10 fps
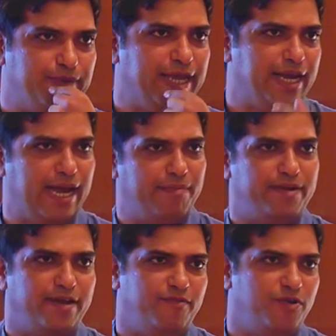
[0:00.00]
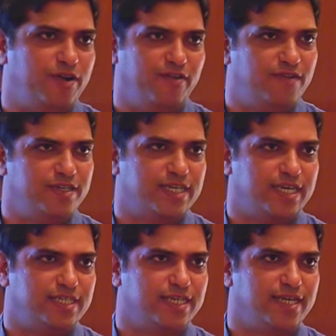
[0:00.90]
being adaptive to different
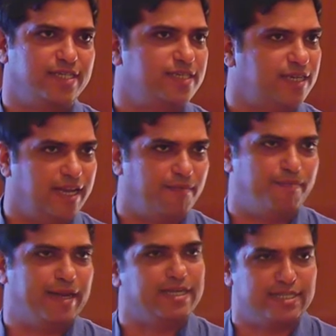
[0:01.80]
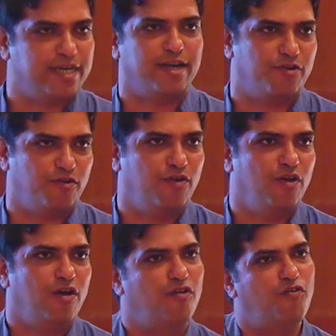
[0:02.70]
screen sizes really brings it into
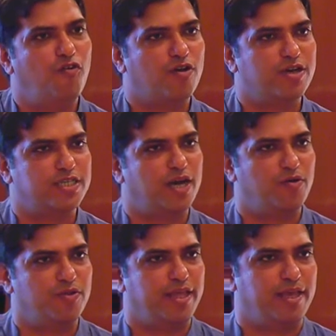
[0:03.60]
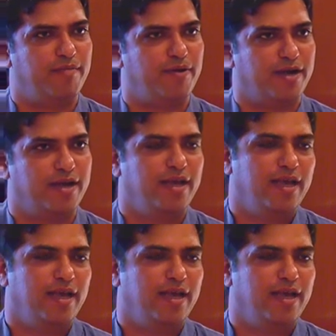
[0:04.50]
focus how to think about it.